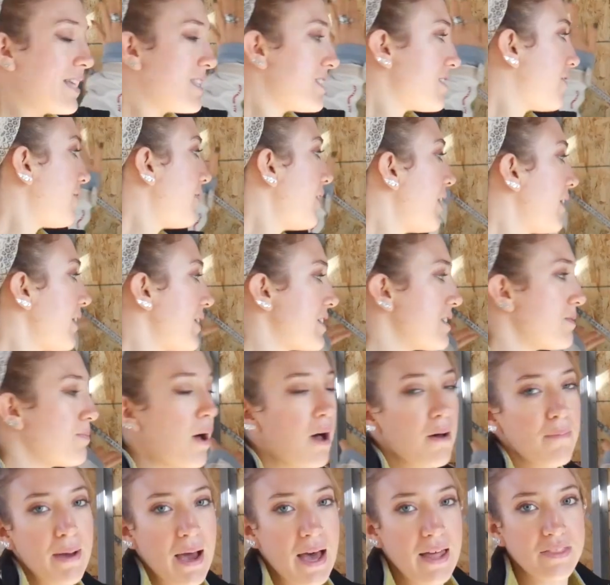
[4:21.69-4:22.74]
it's a fairly
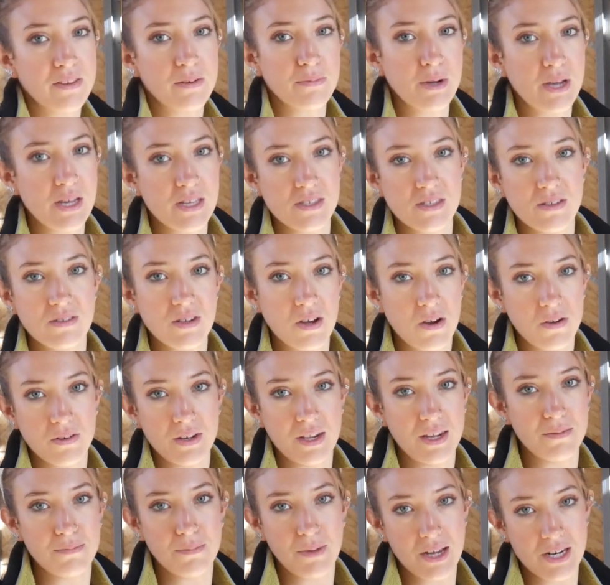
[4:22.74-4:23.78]
small bathroom because you don't
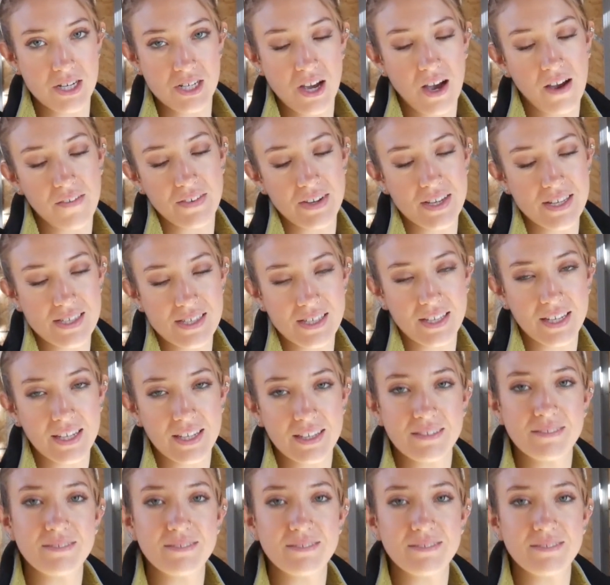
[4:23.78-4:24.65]
need much, obviously.